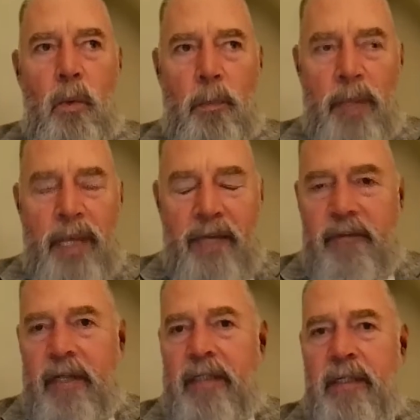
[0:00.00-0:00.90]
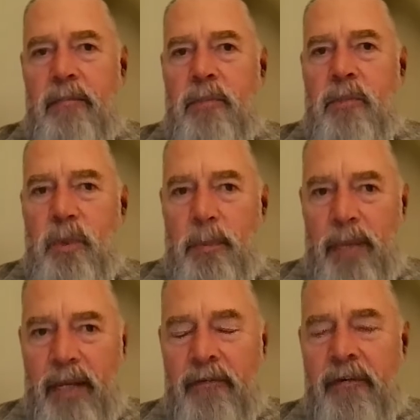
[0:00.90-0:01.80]
Repeat victims,
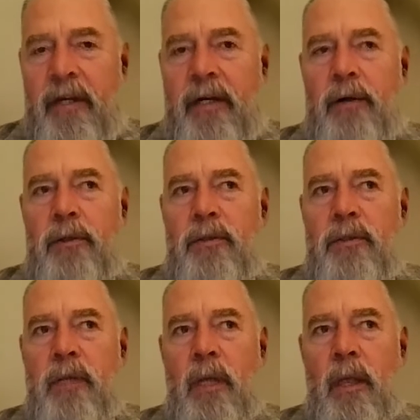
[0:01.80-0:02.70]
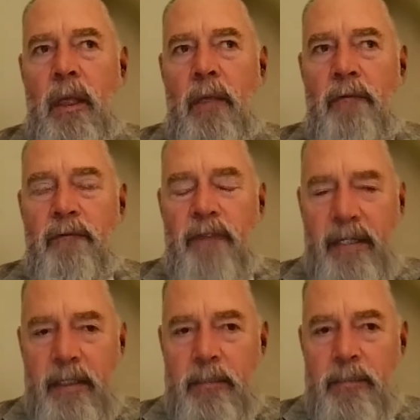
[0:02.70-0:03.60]
repeat offenders,
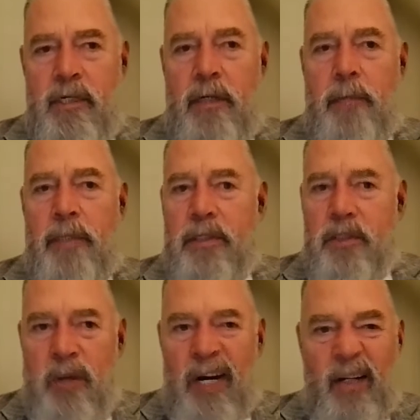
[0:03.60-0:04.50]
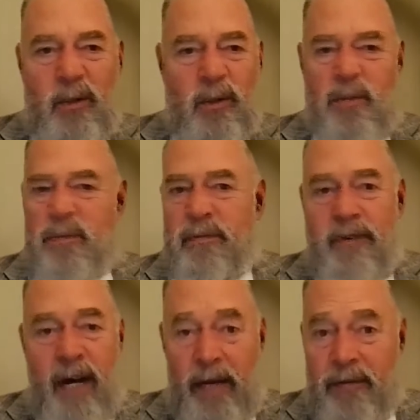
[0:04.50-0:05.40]
victims that had been strangled
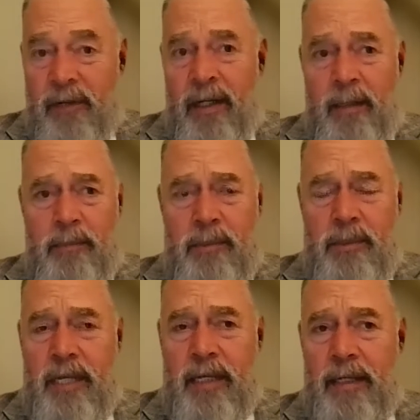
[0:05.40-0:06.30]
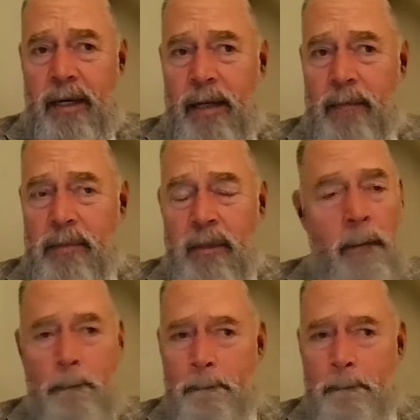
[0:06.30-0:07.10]
5 times, 10 times,